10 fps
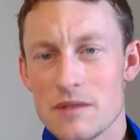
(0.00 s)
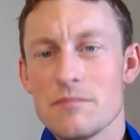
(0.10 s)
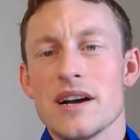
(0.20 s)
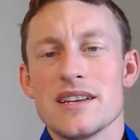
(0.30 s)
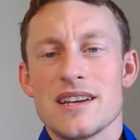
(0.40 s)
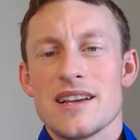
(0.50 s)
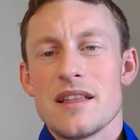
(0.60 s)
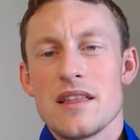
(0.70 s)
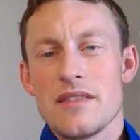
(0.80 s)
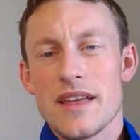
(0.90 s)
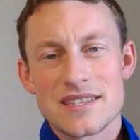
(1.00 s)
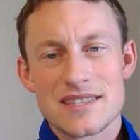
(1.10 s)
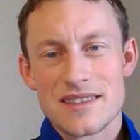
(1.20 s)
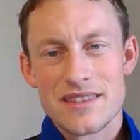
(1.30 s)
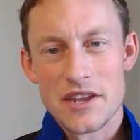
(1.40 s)
But that's
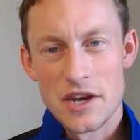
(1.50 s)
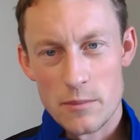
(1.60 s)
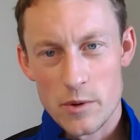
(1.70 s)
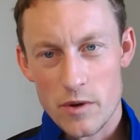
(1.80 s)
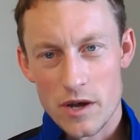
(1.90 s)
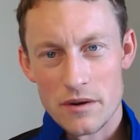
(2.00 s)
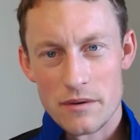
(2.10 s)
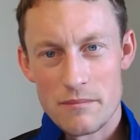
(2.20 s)
the number 1